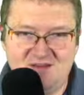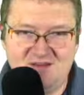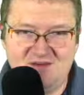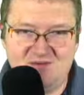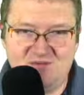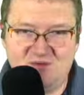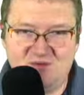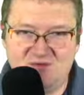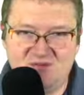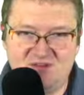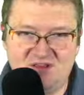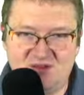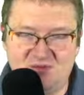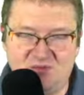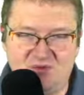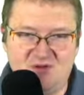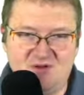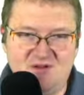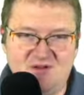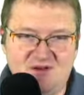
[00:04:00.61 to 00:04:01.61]
What was the other
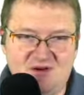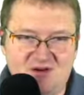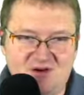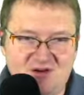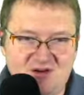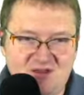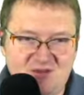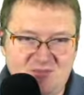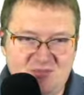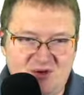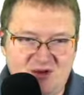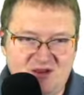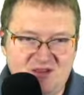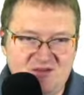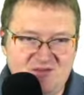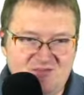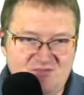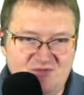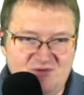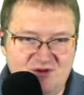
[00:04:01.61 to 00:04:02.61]
one? Hearty,
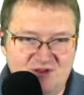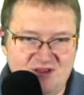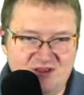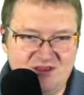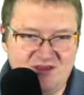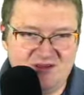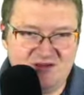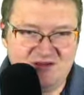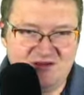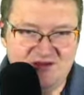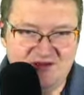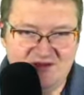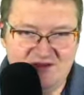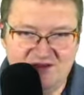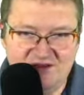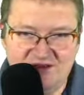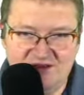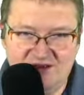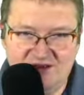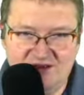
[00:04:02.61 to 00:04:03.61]
buddy, footy.
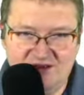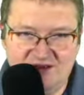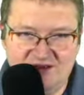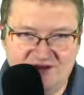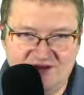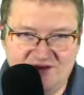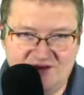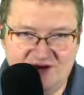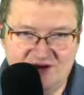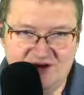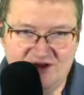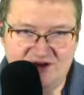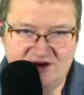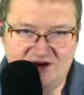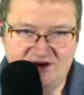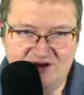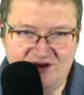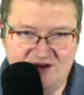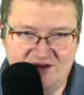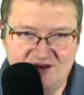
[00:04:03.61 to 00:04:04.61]
It's already
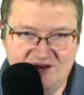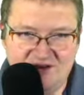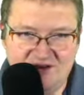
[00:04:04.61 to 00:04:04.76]
gone.